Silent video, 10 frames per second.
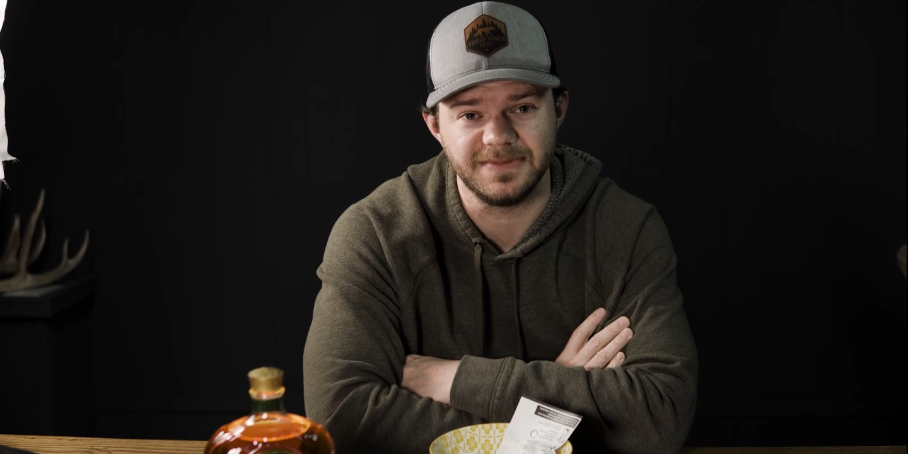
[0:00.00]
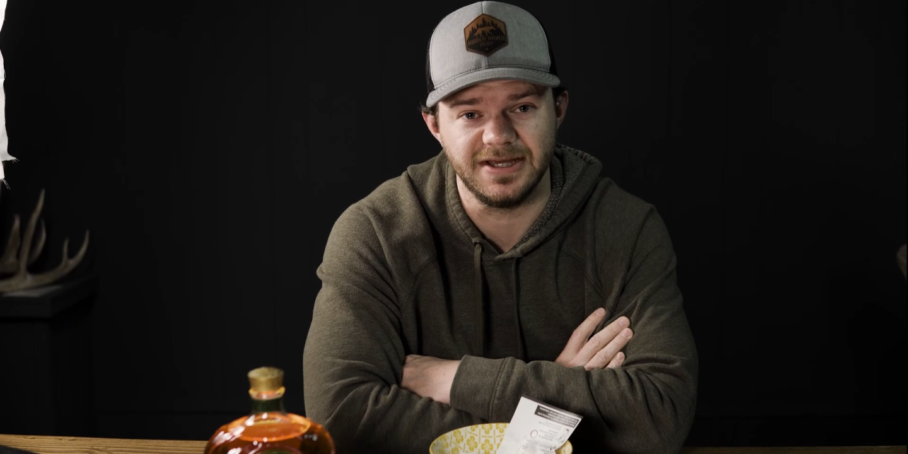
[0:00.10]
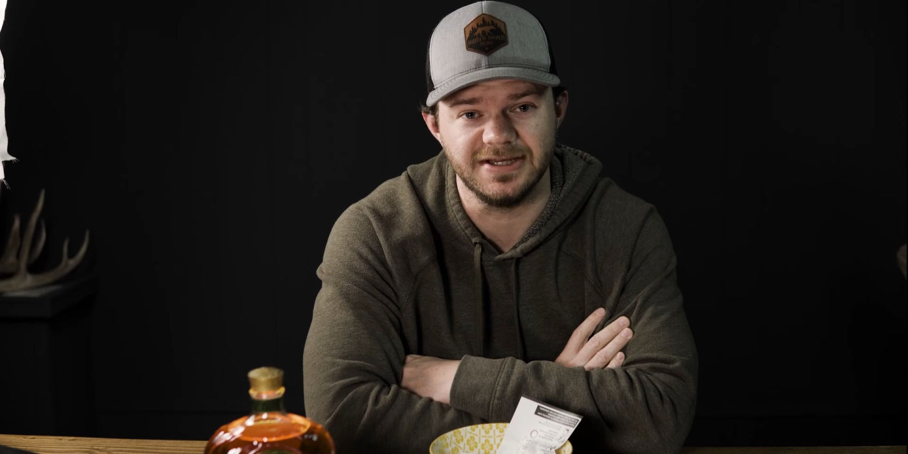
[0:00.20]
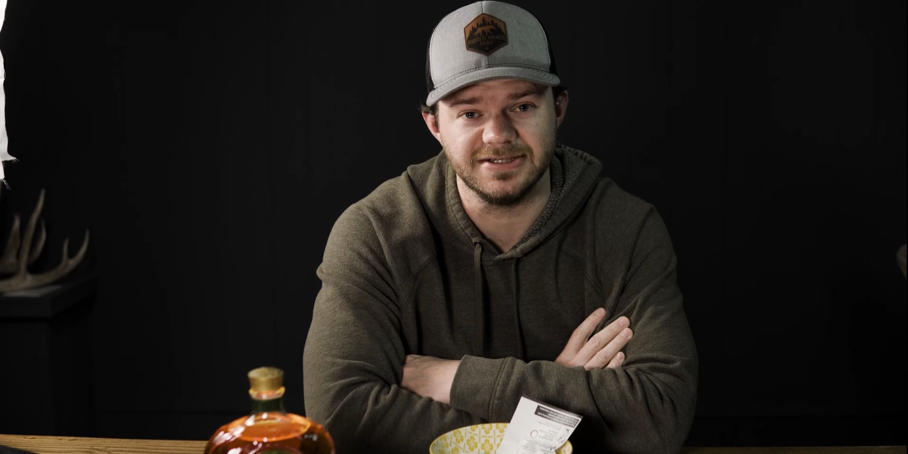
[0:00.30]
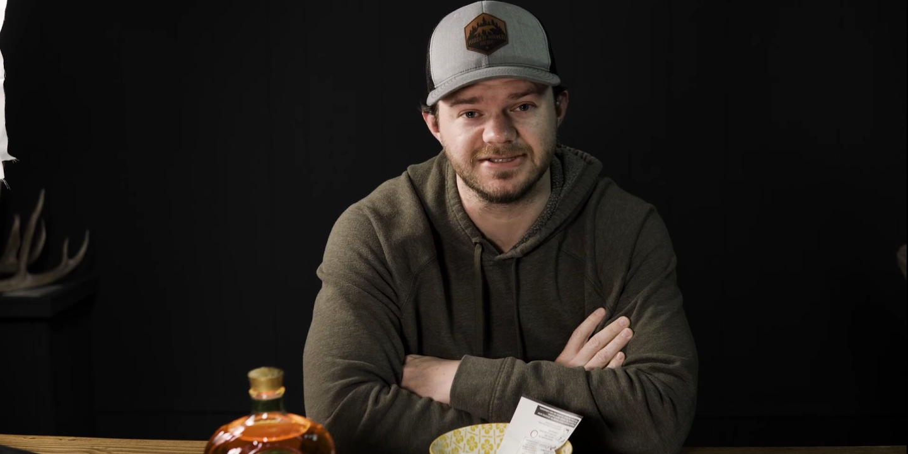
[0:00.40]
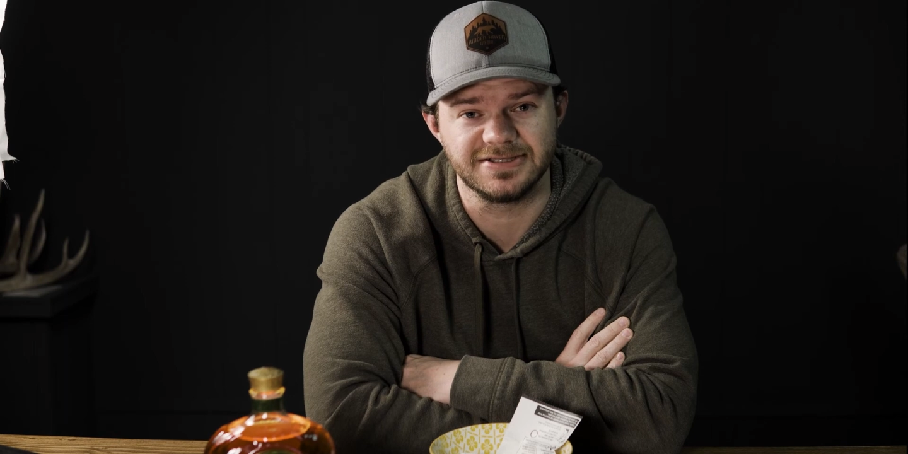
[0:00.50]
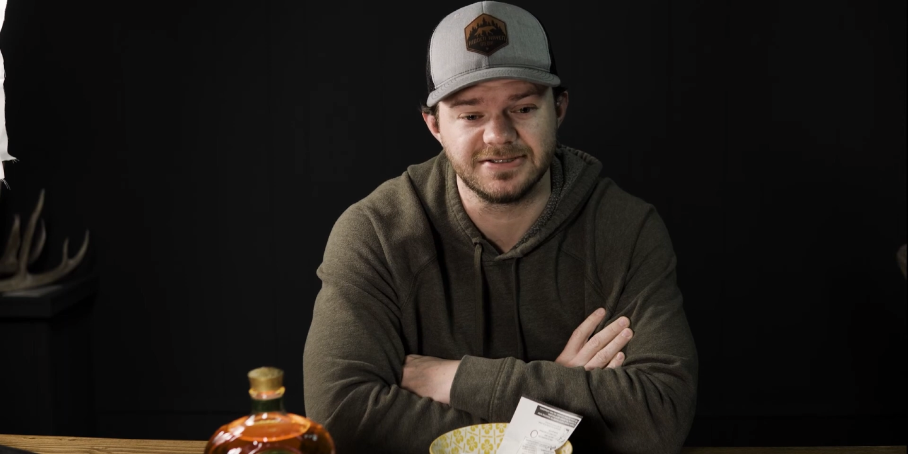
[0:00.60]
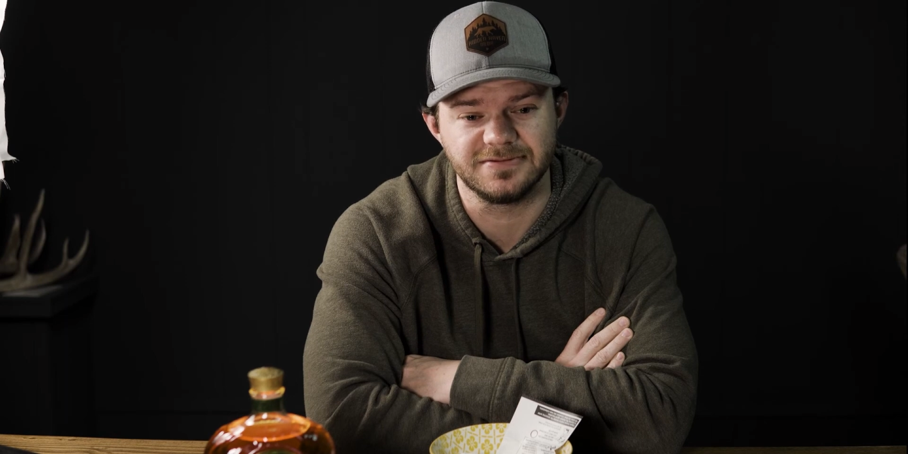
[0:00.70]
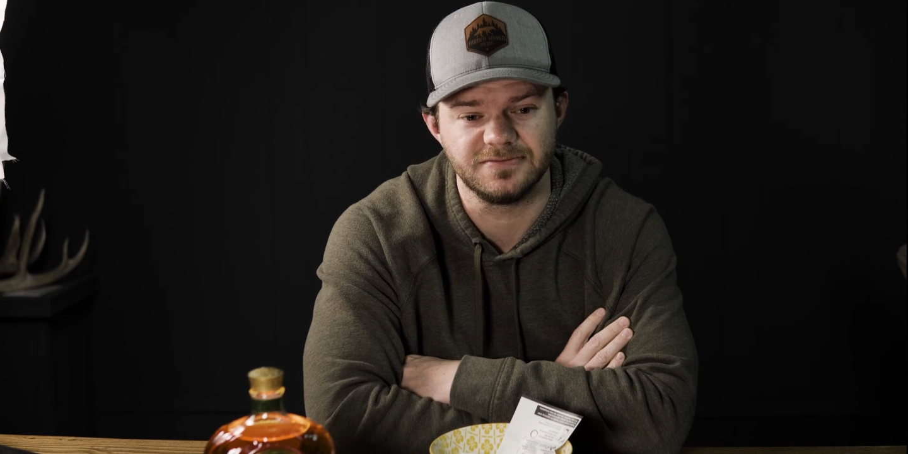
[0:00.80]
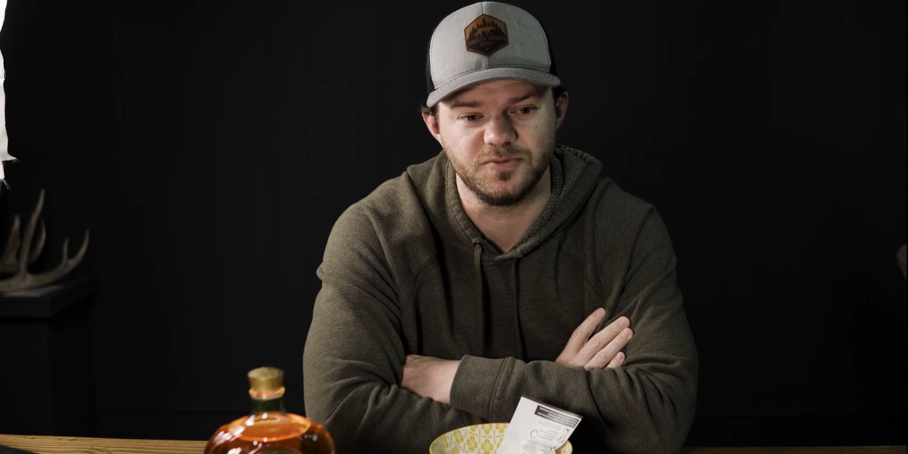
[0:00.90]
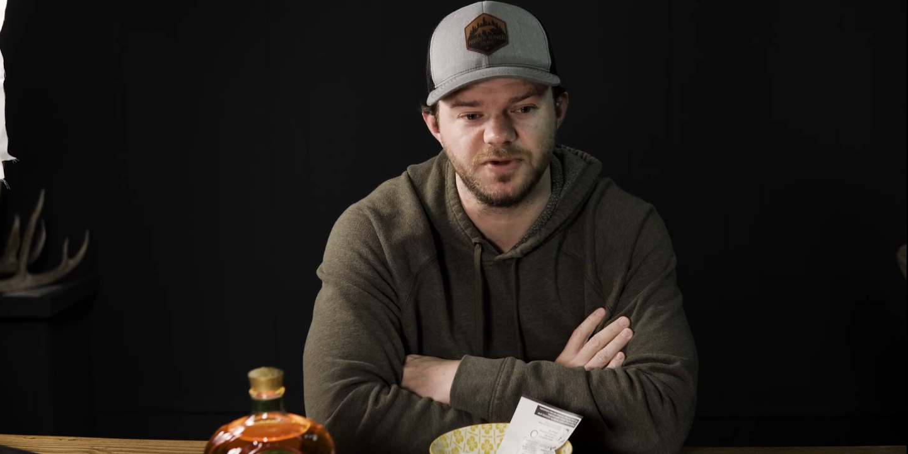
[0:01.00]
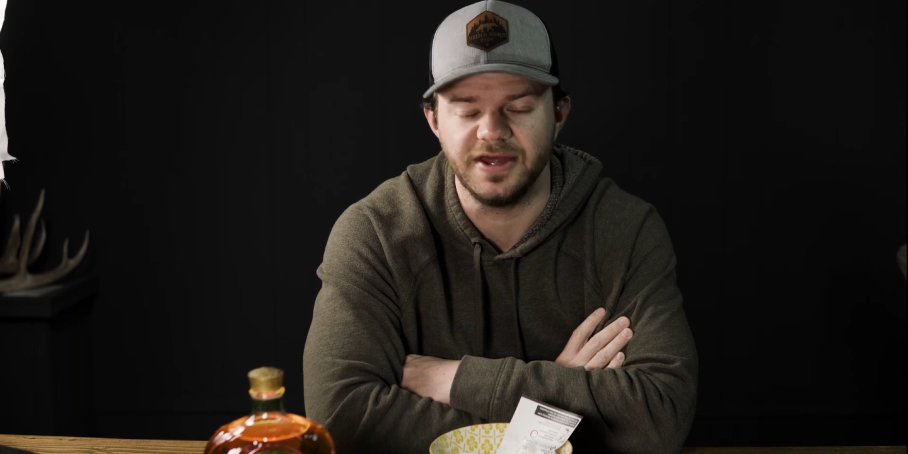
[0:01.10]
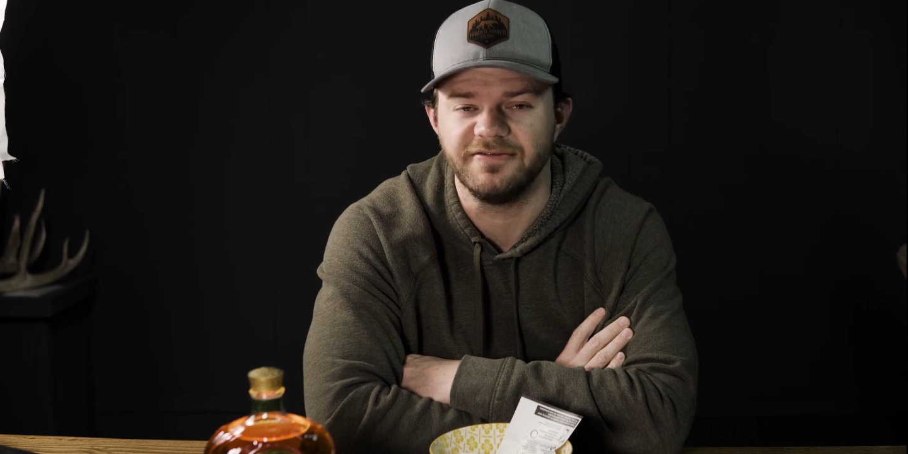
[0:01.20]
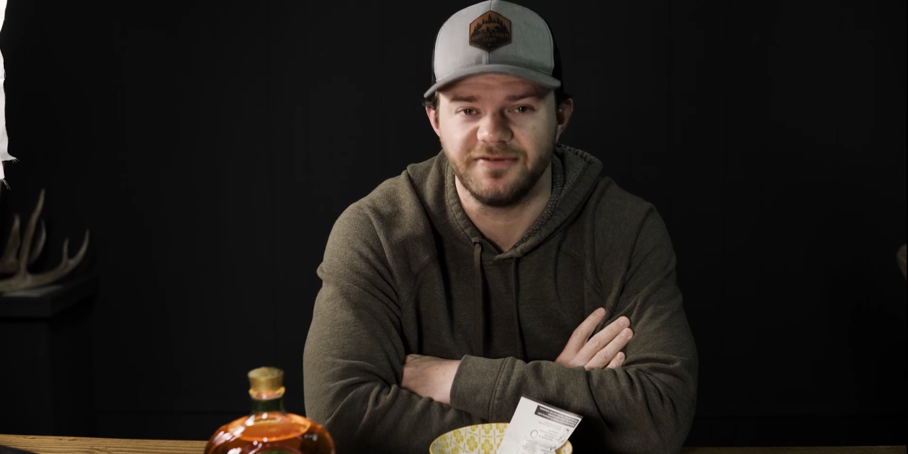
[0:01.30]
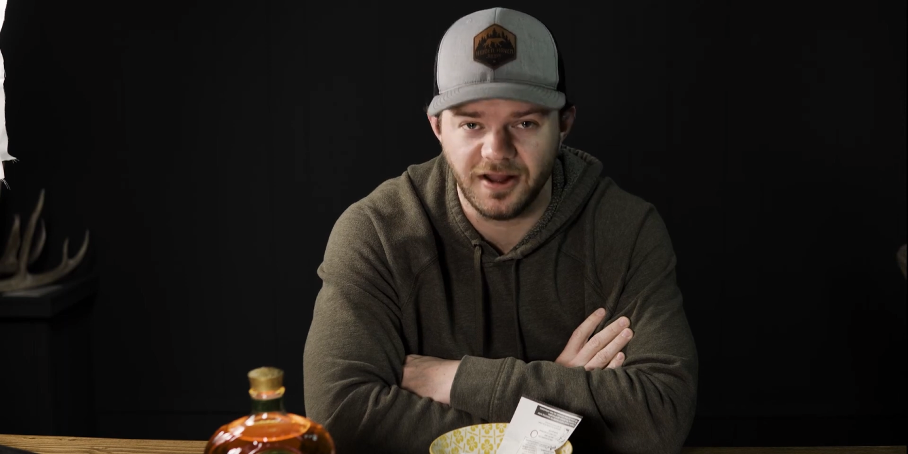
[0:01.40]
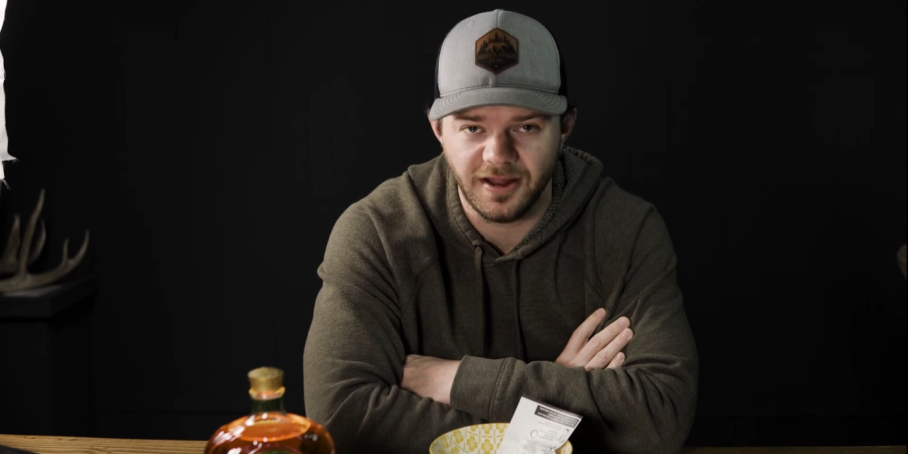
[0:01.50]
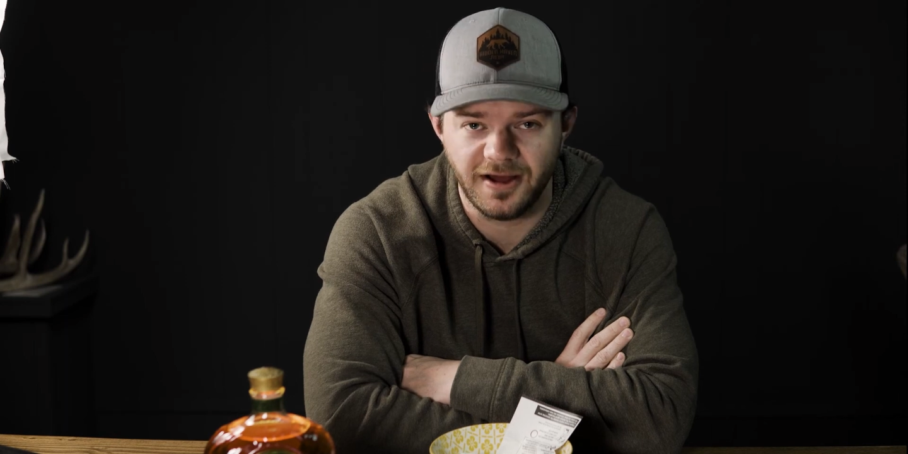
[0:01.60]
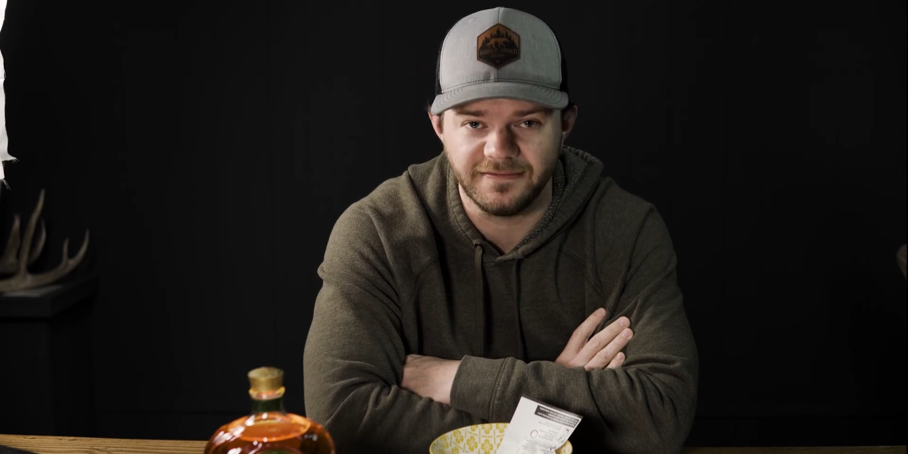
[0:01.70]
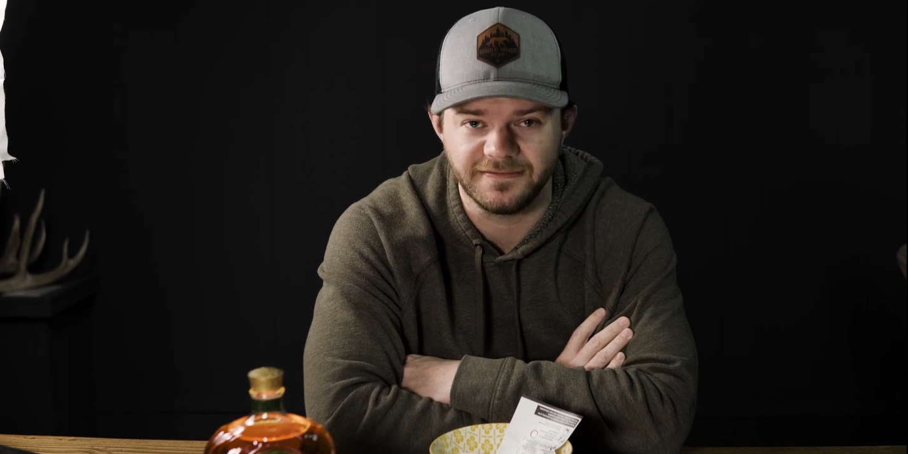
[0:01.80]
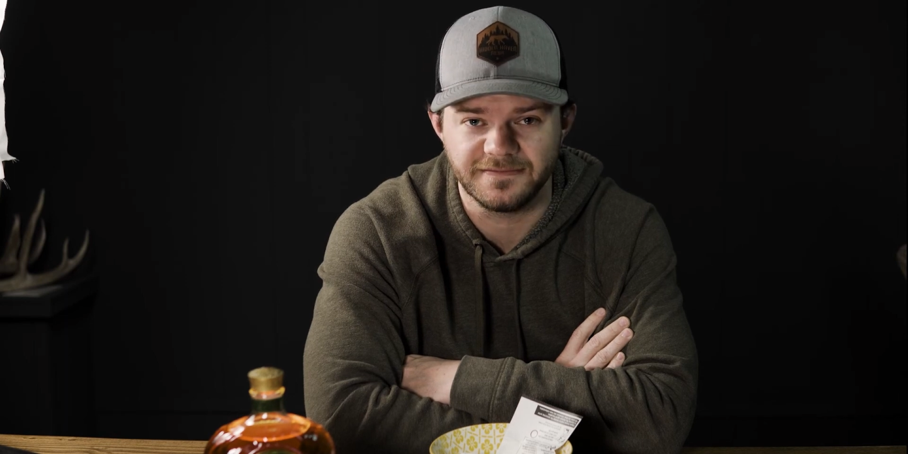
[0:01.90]
is when they fall
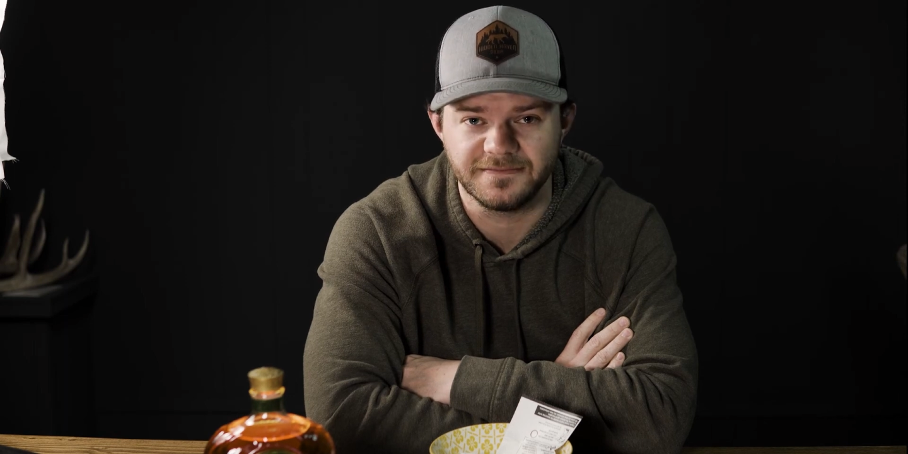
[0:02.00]
off